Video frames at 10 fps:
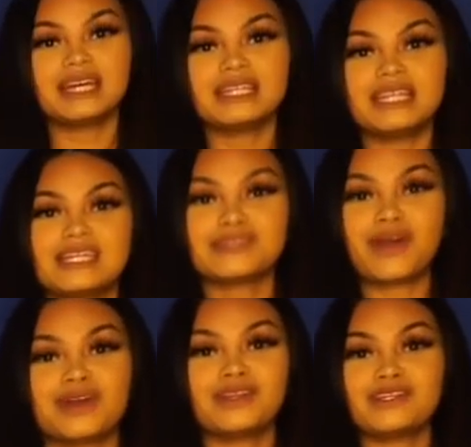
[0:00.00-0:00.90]
These
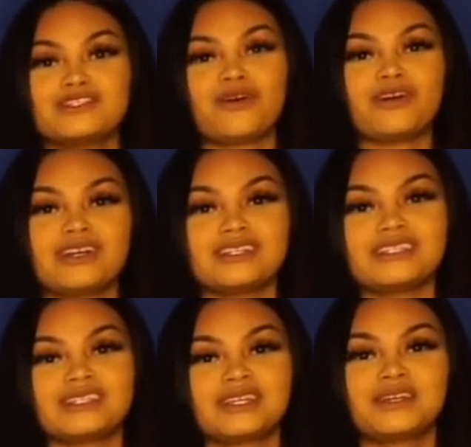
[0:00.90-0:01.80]
are the
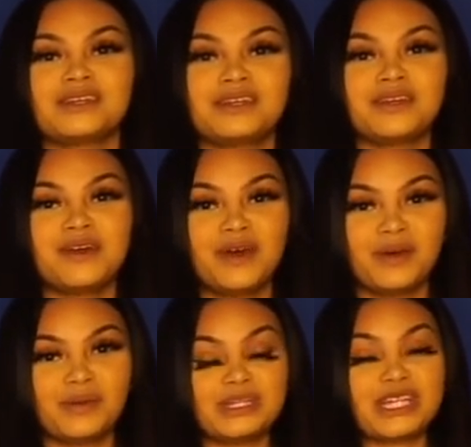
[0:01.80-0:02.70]
shorts,
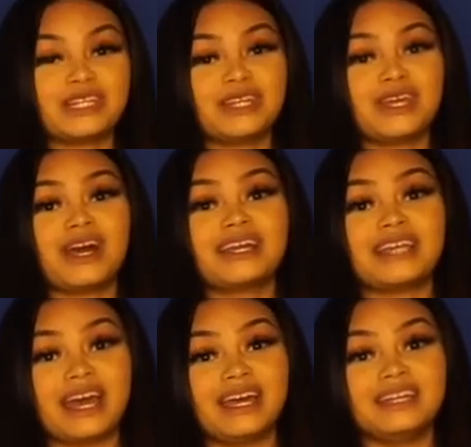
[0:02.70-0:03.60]
which I think,
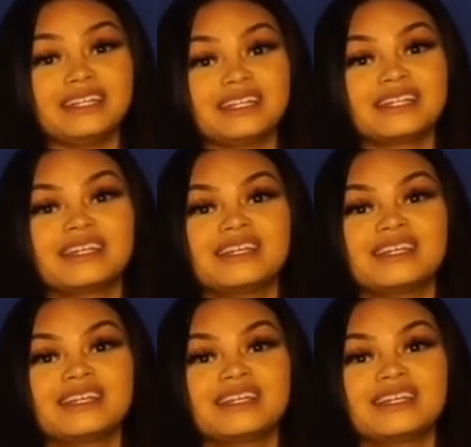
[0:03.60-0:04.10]
again,